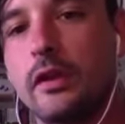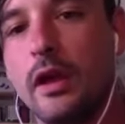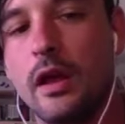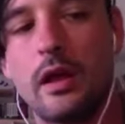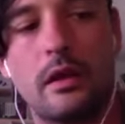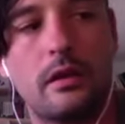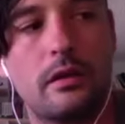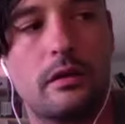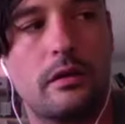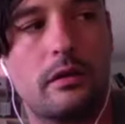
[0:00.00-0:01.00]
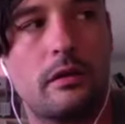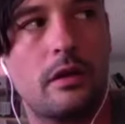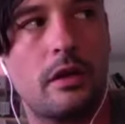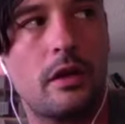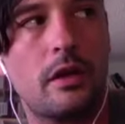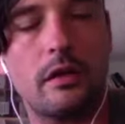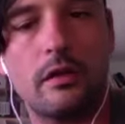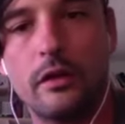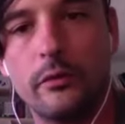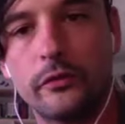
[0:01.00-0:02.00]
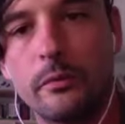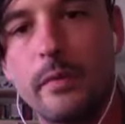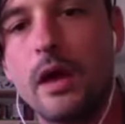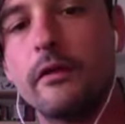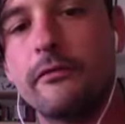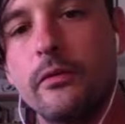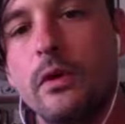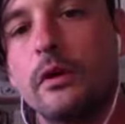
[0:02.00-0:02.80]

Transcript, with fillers: a it was a metaphor.